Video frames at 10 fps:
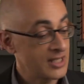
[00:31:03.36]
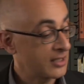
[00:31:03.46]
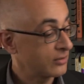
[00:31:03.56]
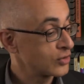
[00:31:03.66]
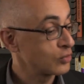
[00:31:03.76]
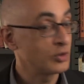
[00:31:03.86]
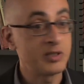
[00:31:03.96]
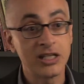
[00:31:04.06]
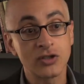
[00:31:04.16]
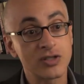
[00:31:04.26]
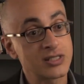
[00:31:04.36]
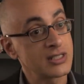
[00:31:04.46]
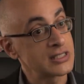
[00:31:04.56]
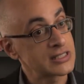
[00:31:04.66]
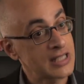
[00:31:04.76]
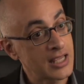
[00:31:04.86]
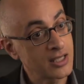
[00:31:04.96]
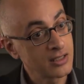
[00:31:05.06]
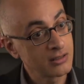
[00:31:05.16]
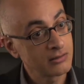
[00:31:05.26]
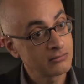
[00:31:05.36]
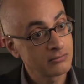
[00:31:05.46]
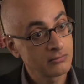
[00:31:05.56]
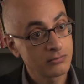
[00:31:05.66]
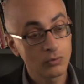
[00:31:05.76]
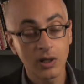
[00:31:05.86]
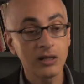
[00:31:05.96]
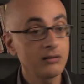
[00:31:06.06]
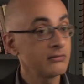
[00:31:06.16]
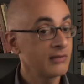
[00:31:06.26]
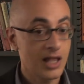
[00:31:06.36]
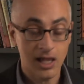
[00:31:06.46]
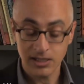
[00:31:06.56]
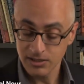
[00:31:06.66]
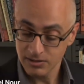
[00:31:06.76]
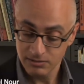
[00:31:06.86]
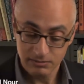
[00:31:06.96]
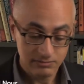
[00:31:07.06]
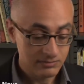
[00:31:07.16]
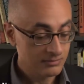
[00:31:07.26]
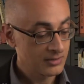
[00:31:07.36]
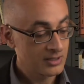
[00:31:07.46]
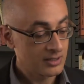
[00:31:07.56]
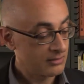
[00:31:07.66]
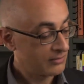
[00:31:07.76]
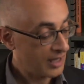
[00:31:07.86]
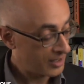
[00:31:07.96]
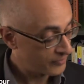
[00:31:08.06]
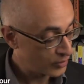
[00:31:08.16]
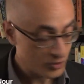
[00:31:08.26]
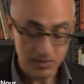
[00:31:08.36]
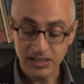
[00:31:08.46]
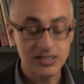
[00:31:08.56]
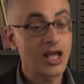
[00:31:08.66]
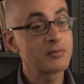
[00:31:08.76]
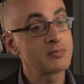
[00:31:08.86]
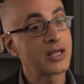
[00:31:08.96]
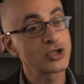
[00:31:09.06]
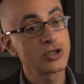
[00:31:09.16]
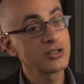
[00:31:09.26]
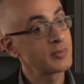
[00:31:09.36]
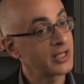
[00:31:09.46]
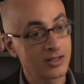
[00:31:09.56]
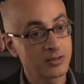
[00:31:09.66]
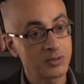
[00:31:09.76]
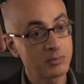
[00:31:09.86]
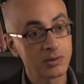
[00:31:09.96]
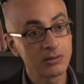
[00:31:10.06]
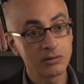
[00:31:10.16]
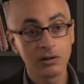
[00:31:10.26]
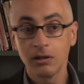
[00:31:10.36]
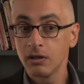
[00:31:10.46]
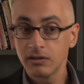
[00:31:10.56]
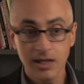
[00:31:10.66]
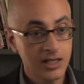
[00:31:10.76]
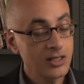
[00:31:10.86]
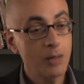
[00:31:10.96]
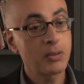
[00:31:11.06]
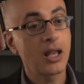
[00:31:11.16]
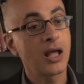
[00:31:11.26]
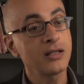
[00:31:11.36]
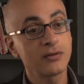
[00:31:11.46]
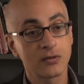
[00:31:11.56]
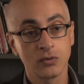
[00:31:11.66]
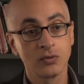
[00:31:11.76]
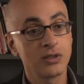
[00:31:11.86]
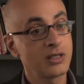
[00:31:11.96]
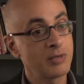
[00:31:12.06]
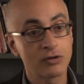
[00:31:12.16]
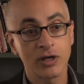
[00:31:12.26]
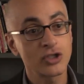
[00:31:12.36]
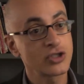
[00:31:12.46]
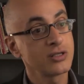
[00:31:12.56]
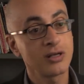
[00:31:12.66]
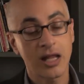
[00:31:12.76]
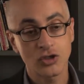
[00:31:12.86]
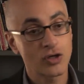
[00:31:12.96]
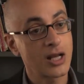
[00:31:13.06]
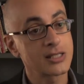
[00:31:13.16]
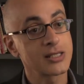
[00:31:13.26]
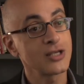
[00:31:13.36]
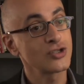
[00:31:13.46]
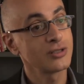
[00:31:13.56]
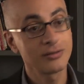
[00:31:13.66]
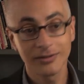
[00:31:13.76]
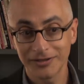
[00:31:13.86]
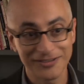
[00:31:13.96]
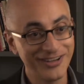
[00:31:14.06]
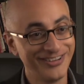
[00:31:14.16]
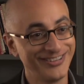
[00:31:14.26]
settlers would be interested in staying, well, as I've heard many times mentioned by other people, they can apply through the immigration, naturalization, and